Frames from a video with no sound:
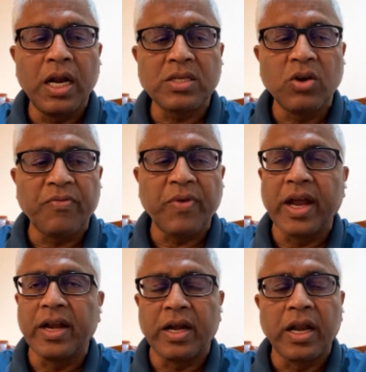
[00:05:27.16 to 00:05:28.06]
let's not
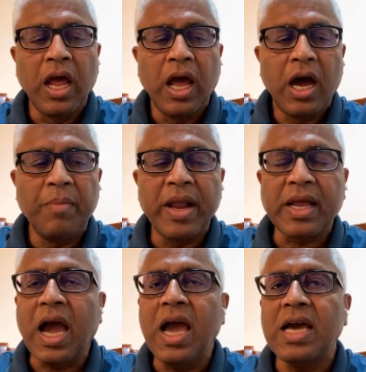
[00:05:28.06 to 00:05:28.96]
forget it.
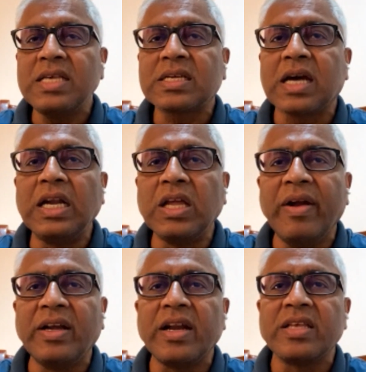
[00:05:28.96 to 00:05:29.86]
America has
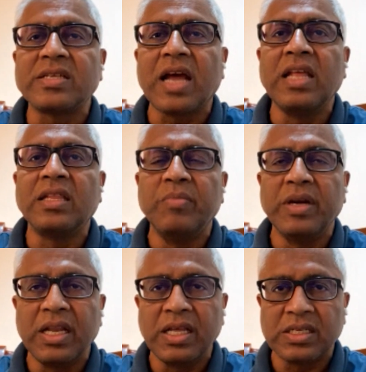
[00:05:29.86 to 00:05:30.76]
cultivated Israel in the
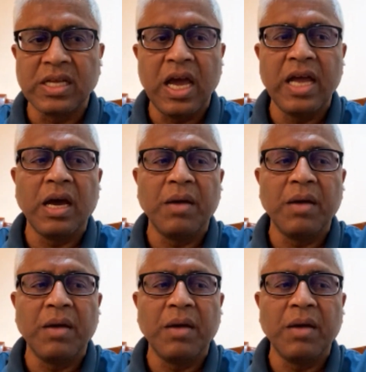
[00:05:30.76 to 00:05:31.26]
Middle East, and